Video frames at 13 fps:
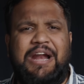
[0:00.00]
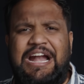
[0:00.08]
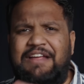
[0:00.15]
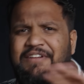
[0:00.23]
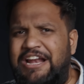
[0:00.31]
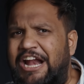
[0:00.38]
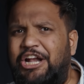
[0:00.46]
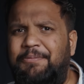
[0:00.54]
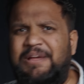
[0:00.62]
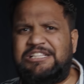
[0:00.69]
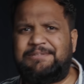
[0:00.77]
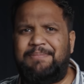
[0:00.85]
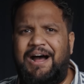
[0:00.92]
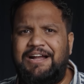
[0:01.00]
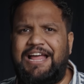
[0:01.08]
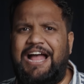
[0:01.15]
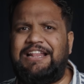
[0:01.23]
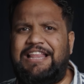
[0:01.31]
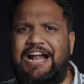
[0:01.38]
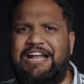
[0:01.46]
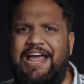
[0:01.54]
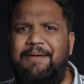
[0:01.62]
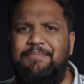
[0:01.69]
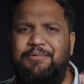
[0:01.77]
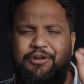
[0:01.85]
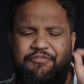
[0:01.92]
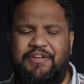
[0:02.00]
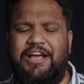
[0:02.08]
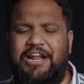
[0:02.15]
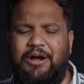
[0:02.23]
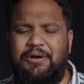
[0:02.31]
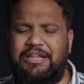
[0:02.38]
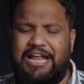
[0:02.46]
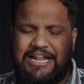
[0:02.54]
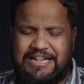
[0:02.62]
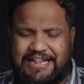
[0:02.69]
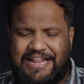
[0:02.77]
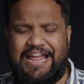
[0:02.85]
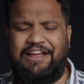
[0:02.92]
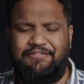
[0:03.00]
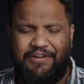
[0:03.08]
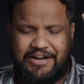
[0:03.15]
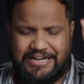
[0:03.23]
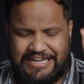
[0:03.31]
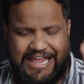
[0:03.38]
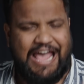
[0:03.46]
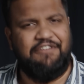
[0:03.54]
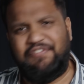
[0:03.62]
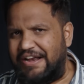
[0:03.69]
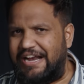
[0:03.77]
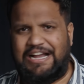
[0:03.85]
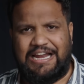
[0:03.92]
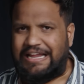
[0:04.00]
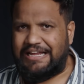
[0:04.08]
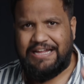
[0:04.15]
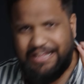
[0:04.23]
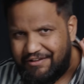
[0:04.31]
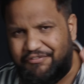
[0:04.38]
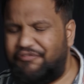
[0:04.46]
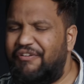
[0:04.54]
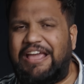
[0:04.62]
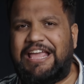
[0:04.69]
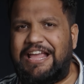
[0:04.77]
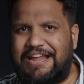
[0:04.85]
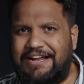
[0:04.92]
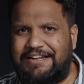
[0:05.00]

didn't even need to be smart at that time to figure out that they were definitely faking